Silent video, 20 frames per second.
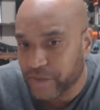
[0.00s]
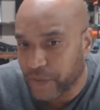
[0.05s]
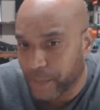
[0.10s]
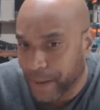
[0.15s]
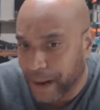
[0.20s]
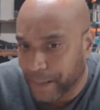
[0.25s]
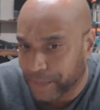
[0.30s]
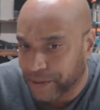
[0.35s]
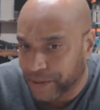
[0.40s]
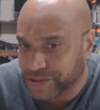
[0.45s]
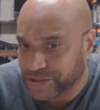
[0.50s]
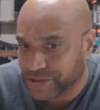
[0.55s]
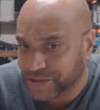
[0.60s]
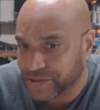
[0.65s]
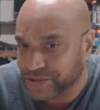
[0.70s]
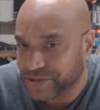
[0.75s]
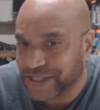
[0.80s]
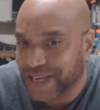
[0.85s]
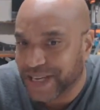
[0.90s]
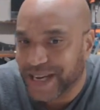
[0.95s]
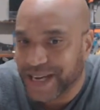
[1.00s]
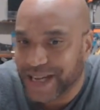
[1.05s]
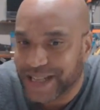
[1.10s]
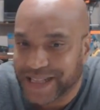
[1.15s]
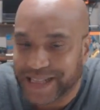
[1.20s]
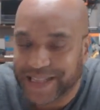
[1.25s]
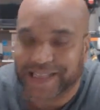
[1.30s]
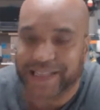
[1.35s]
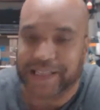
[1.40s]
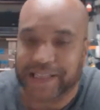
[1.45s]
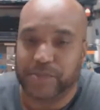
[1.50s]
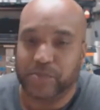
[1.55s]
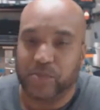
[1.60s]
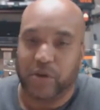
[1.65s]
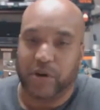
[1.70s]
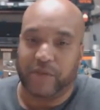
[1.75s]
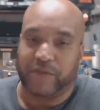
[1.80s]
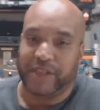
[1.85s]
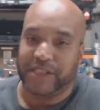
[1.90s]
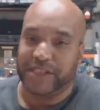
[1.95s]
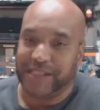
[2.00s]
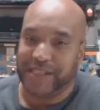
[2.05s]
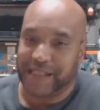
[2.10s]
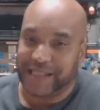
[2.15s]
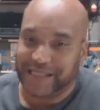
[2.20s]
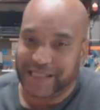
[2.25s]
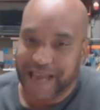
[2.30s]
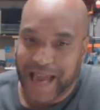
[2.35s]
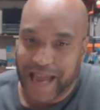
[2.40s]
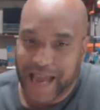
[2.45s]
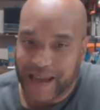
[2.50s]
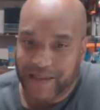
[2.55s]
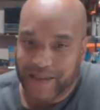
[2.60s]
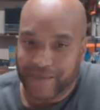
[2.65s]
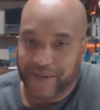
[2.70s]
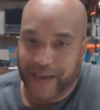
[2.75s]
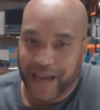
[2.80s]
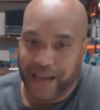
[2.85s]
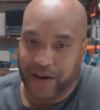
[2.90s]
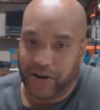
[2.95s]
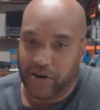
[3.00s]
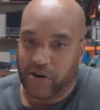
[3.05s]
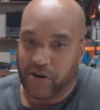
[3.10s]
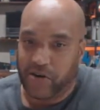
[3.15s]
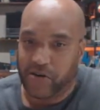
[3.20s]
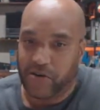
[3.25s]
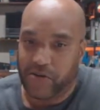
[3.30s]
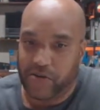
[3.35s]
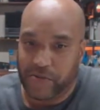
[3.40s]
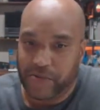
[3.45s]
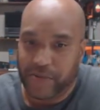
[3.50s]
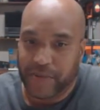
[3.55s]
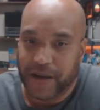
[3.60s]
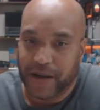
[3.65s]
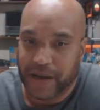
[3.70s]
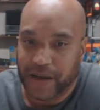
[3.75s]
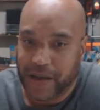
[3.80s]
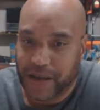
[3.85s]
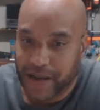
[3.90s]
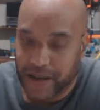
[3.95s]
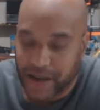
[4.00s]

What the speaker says: for my personal use, this is more of a just have at home,